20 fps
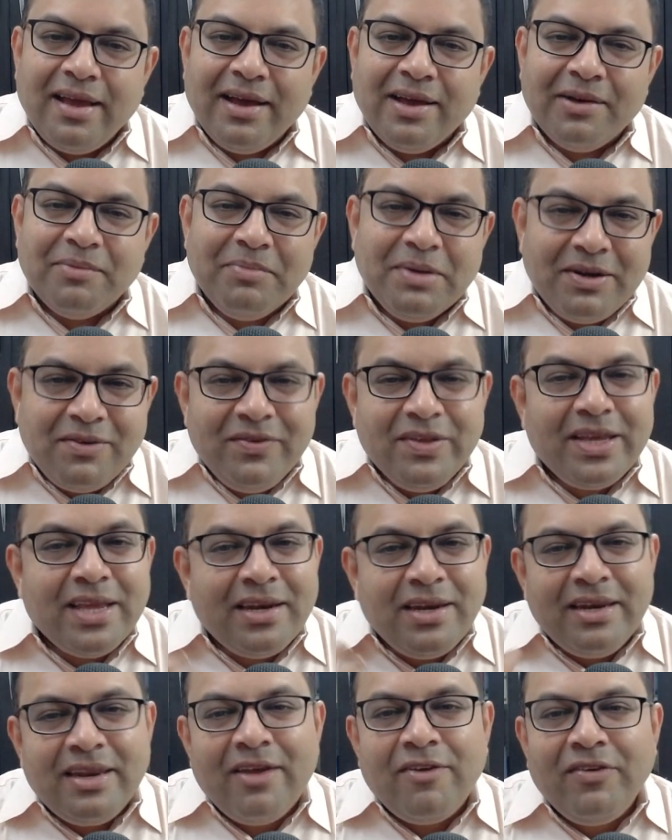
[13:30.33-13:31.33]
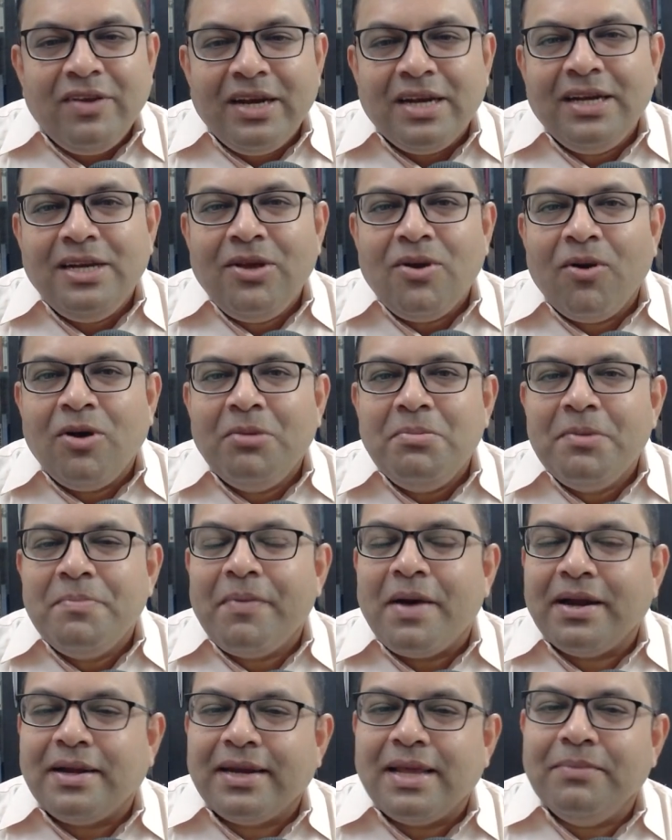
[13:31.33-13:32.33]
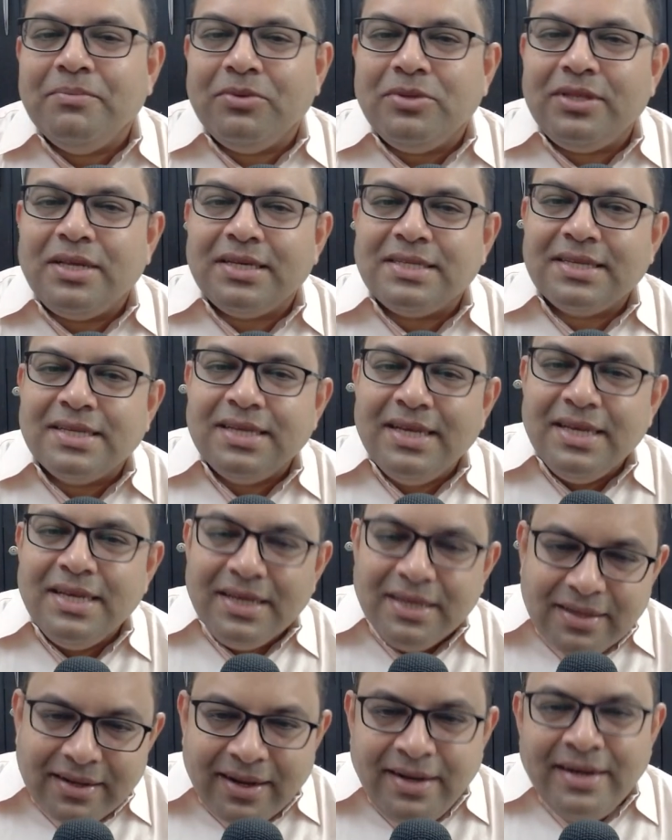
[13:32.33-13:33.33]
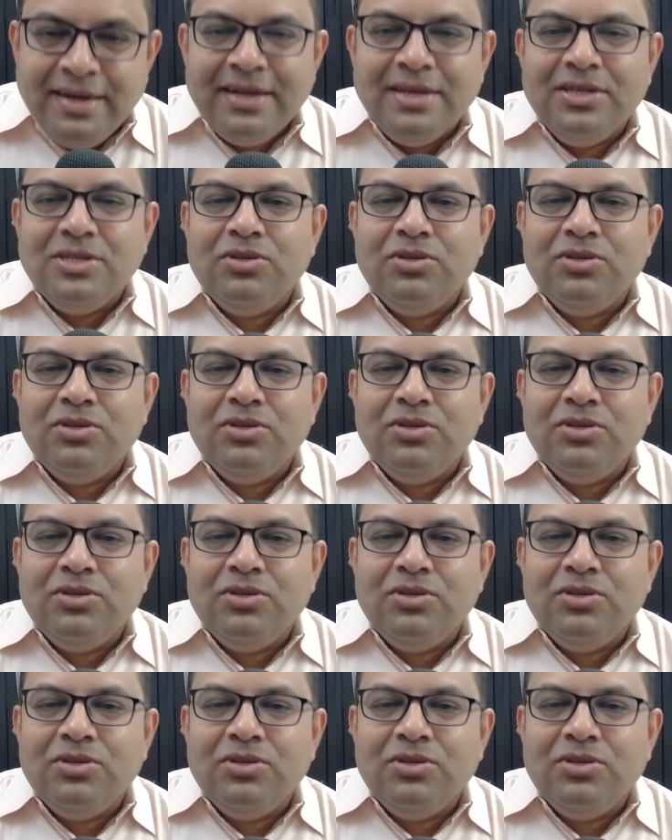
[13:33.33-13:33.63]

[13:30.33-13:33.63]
but we can definitely all be part-time Buddhas, right?